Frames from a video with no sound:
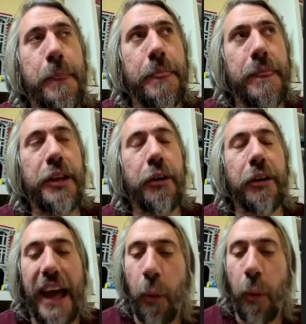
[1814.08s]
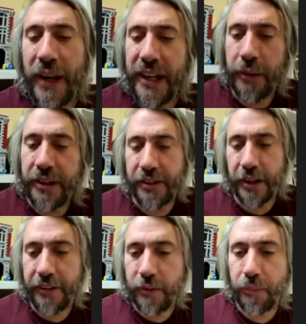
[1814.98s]
you know get a window
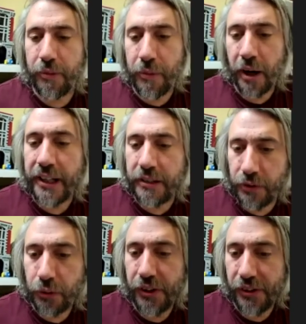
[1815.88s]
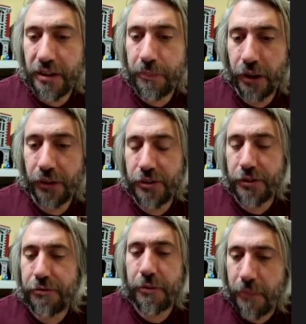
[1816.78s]
inside the, the mind of an autistic person
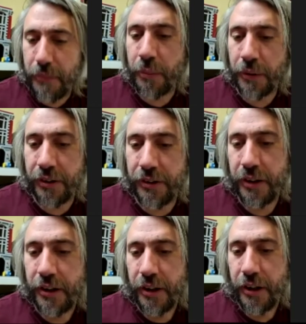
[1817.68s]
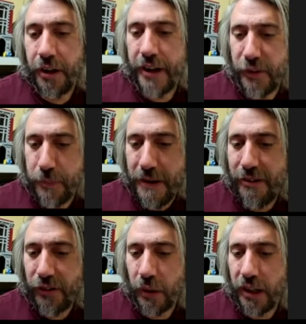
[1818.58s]
just for a moment yeah. and
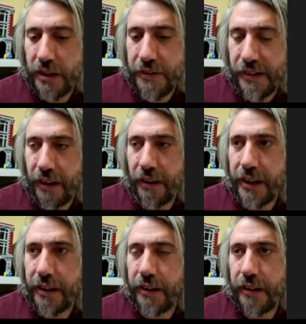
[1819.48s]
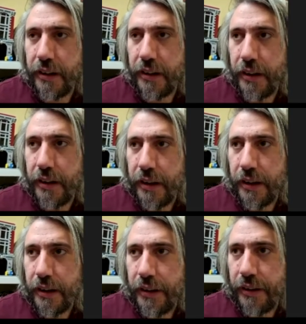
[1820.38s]
experience what life is like,
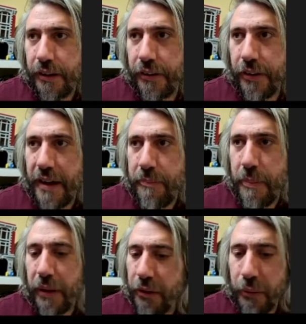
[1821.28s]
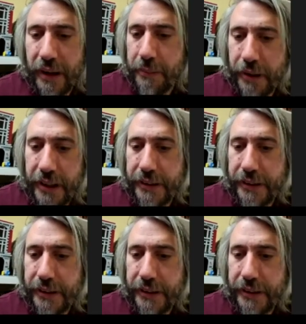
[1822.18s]
that they'd be blown away by it.